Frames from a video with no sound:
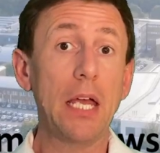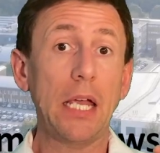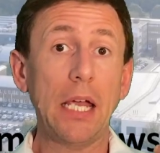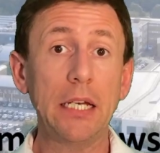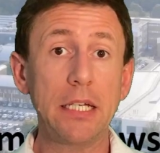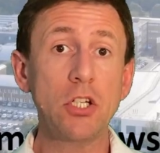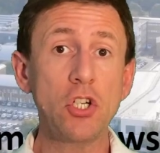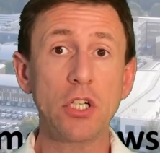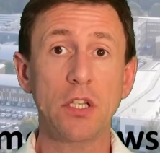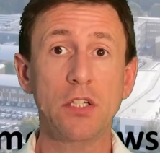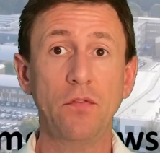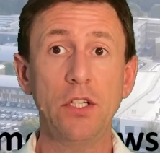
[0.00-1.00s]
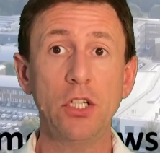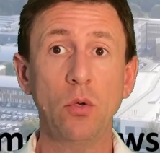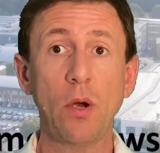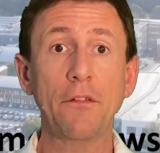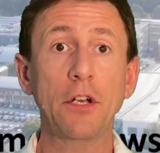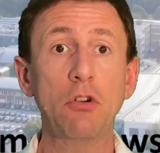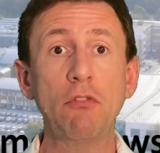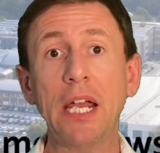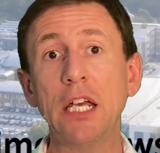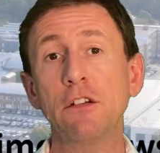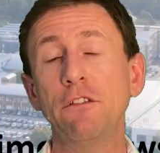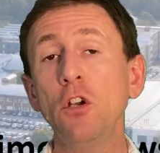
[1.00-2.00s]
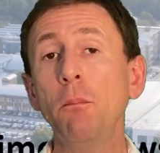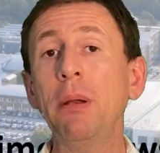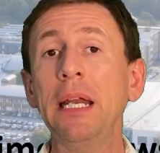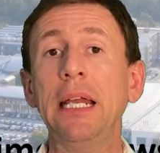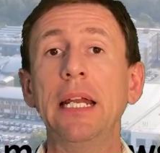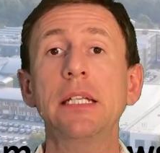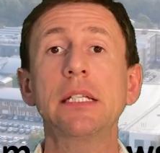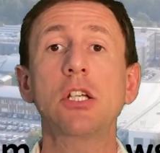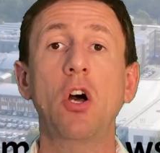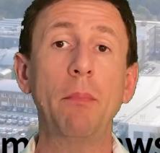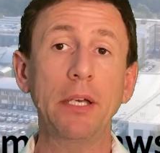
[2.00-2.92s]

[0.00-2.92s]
In addition to this video, I've created a few playlists on my